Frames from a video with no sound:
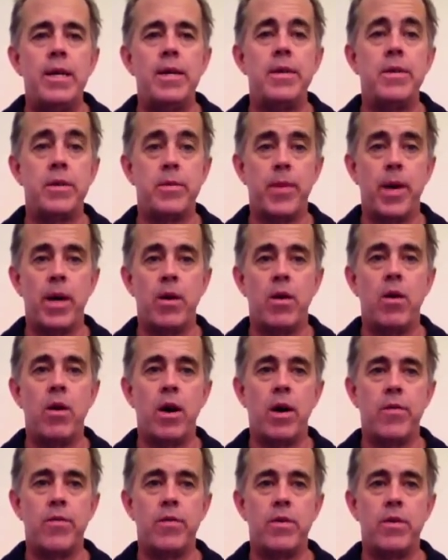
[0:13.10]
is about
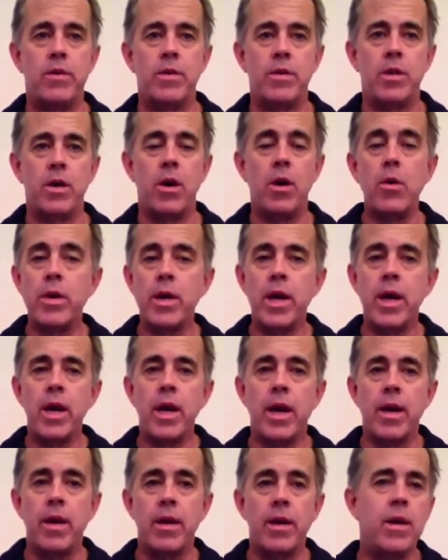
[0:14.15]
offers.
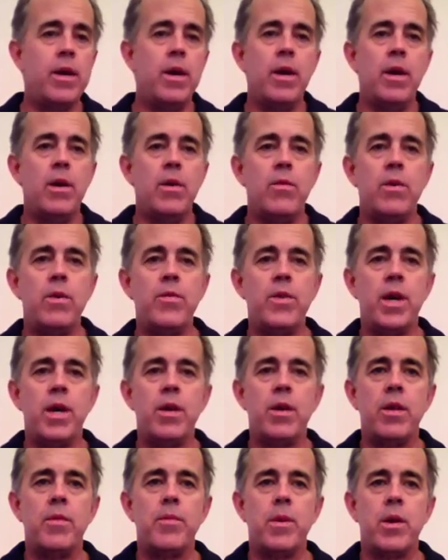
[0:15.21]
Okay, we've done
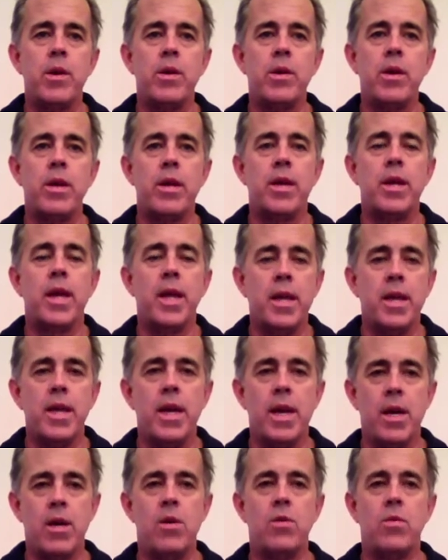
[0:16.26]
all the marketing, and
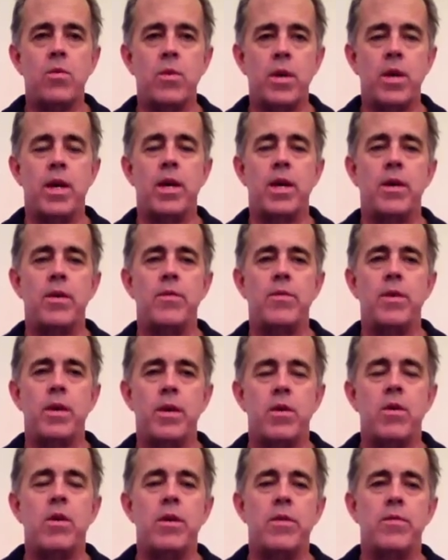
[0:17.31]
now we have an
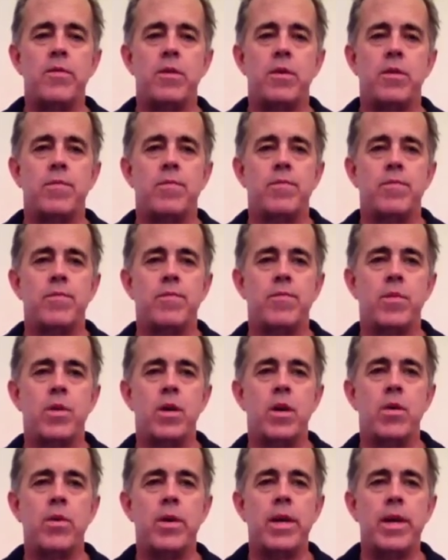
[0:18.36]
offer.
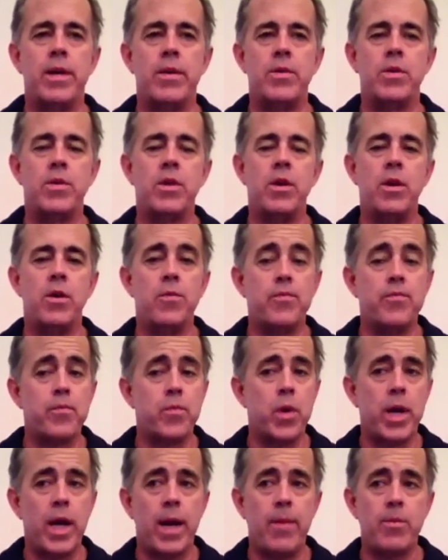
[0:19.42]
All right, so
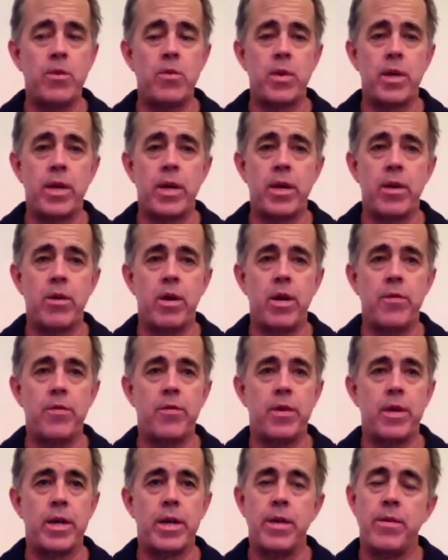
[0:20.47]
what happens when I get an
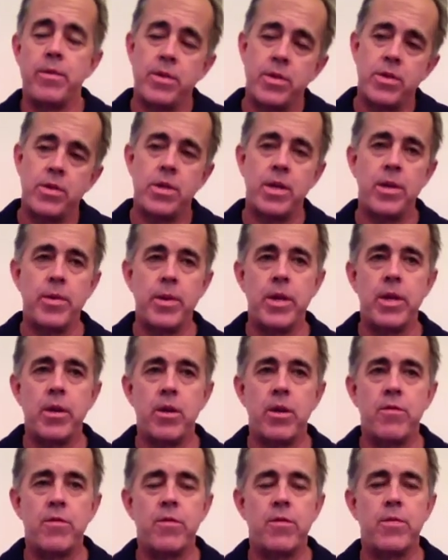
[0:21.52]
offer? Let's say I'm getting an
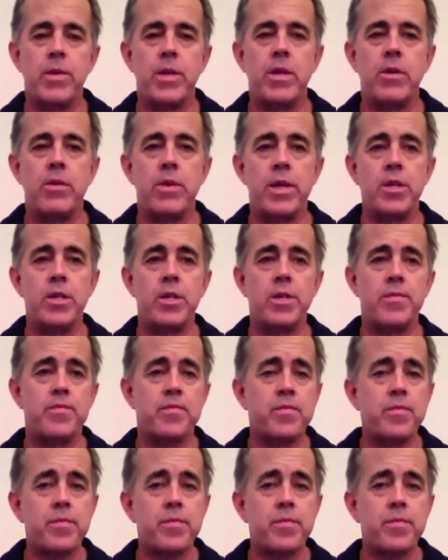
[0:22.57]
offer from another agent.